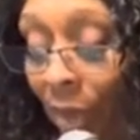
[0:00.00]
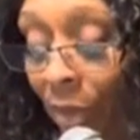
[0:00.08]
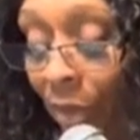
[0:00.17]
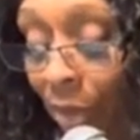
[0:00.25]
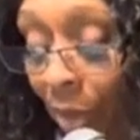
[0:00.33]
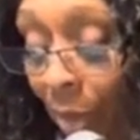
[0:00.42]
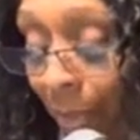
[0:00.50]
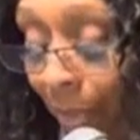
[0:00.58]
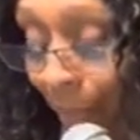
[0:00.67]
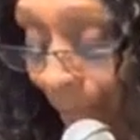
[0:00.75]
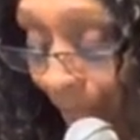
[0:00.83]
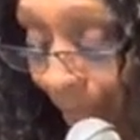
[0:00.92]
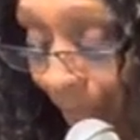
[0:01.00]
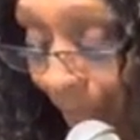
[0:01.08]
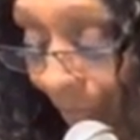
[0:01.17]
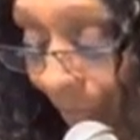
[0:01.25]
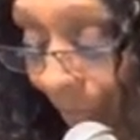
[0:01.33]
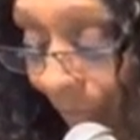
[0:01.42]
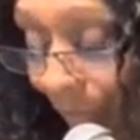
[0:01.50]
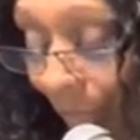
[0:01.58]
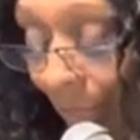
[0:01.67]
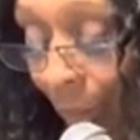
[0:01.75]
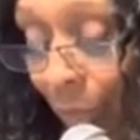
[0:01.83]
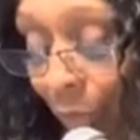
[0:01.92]
i so
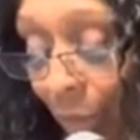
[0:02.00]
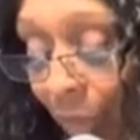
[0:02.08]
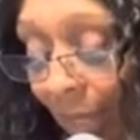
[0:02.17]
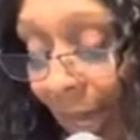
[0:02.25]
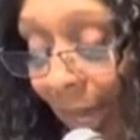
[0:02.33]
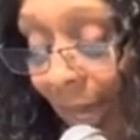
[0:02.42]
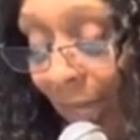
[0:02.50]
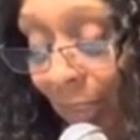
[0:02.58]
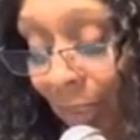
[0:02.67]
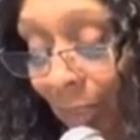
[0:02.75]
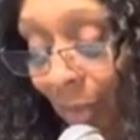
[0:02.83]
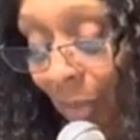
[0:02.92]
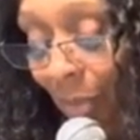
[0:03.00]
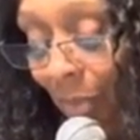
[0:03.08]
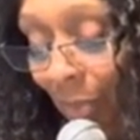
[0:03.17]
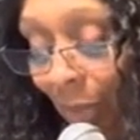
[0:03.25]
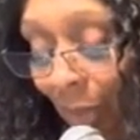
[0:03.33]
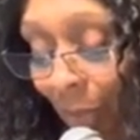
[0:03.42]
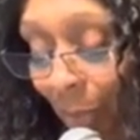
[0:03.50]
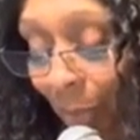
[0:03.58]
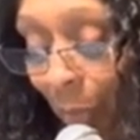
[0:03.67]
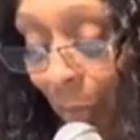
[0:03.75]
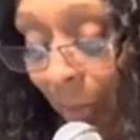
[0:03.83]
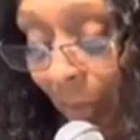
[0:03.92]
we'll turn the hands of
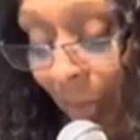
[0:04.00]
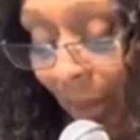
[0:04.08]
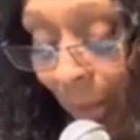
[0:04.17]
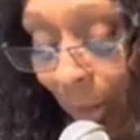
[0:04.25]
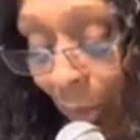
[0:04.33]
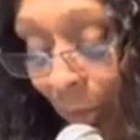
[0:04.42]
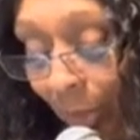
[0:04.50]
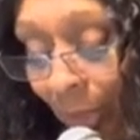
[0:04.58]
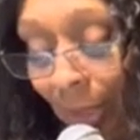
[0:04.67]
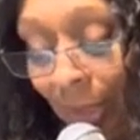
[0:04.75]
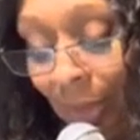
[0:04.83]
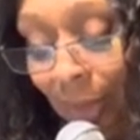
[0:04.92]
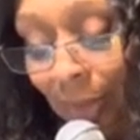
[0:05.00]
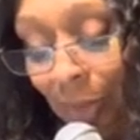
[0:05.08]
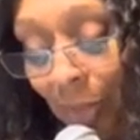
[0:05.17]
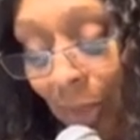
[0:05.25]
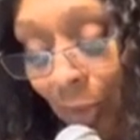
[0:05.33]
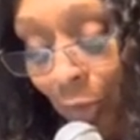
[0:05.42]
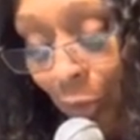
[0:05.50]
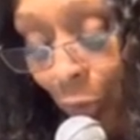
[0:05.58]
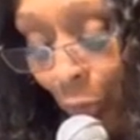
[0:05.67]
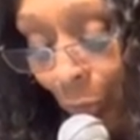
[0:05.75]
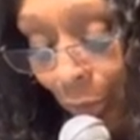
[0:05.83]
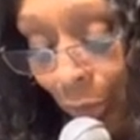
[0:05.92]
the pulpit back over to Minister
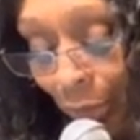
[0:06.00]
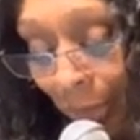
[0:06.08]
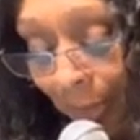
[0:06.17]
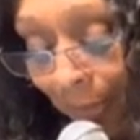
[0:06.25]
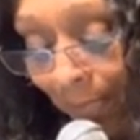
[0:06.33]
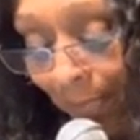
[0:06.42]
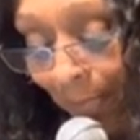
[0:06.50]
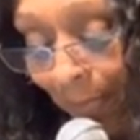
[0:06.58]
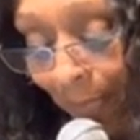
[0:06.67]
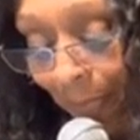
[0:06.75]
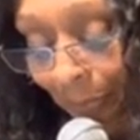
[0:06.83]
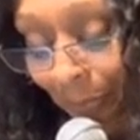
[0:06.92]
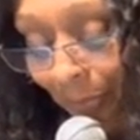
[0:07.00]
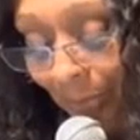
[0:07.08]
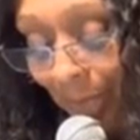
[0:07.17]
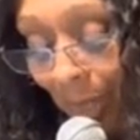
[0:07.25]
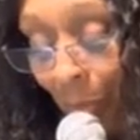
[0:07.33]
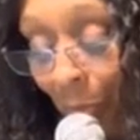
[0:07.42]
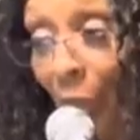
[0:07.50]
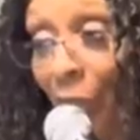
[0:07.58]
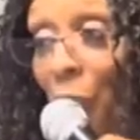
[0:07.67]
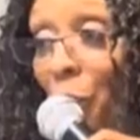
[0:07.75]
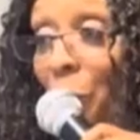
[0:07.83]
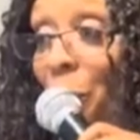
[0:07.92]
Georgia. I'm
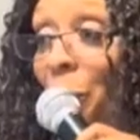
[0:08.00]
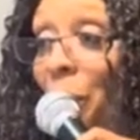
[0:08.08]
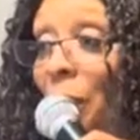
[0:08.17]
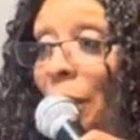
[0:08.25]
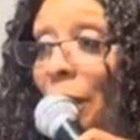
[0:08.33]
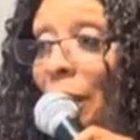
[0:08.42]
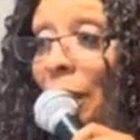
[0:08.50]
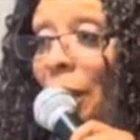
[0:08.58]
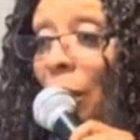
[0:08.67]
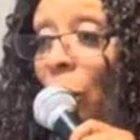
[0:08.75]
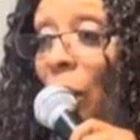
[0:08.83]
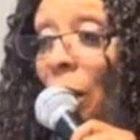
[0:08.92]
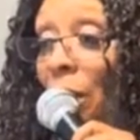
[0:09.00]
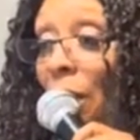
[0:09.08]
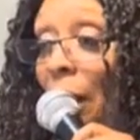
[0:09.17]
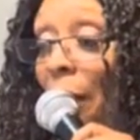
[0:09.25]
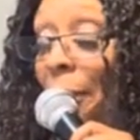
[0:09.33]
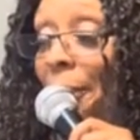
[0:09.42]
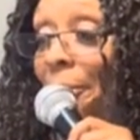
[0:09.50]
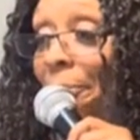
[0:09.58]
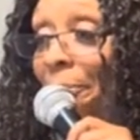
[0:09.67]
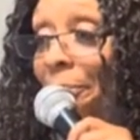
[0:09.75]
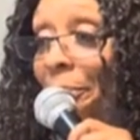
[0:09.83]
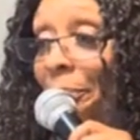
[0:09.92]
going to get oiled up
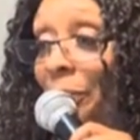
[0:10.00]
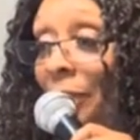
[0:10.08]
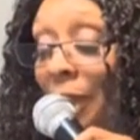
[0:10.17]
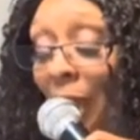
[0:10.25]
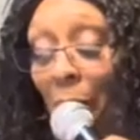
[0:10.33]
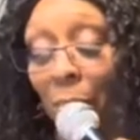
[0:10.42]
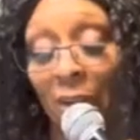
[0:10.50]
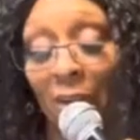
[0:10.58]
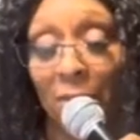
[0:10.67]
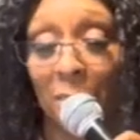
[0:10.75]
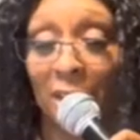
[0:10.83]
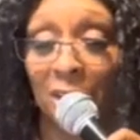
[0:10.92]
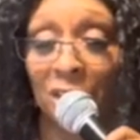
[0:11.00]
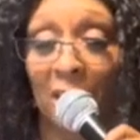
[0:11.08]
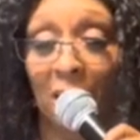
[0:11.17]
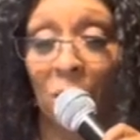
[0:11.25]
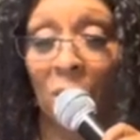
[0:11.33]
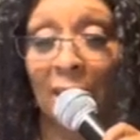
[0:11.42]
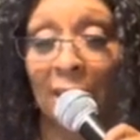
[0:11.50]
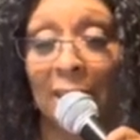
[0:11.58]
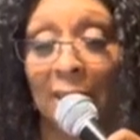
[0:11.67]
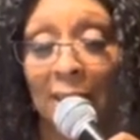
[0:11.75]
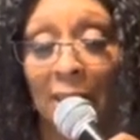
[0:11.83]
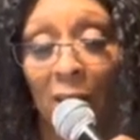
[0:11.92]
and pray for my child while he's
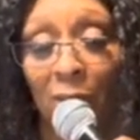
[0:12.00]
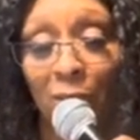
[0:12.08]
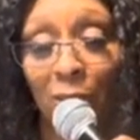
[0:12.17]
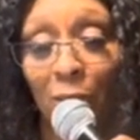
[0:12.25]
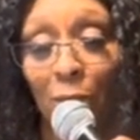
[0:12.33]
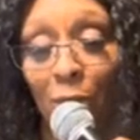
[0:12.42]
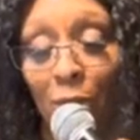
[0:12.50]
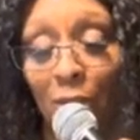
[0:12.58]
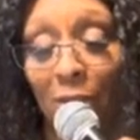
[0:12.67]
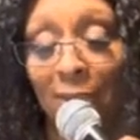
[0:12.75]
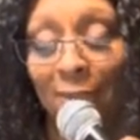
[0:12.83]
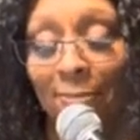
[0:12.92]
in the house of the Lord.